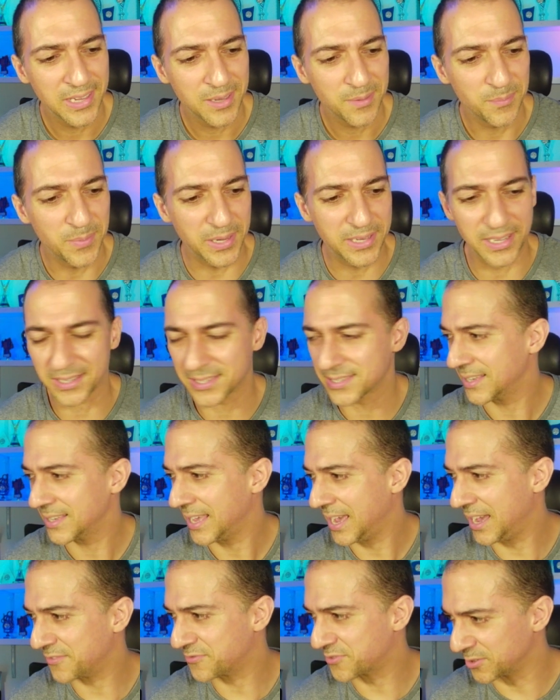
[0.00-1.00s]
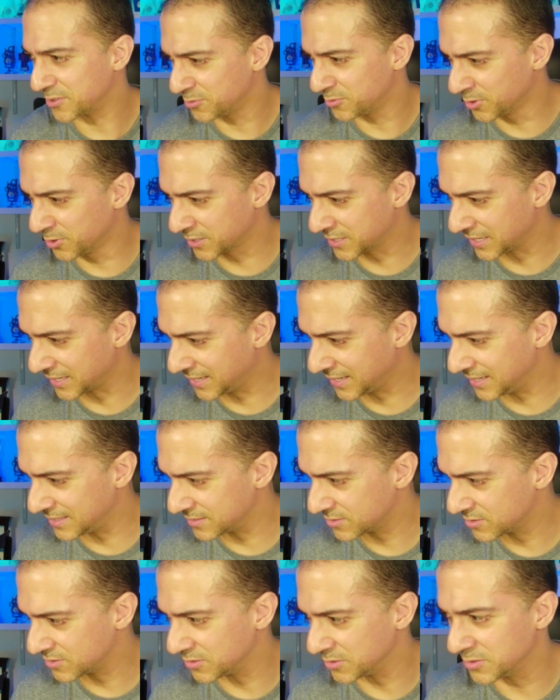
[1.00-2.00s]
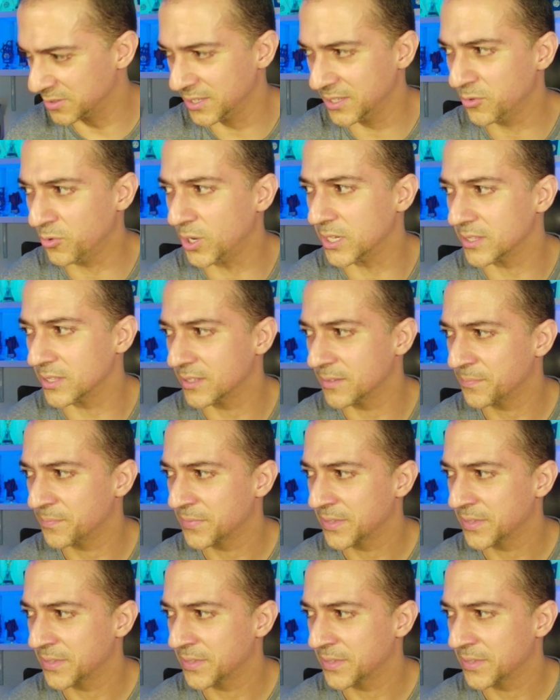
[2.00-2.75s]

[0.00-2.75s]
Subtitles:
Because after rook again to d1,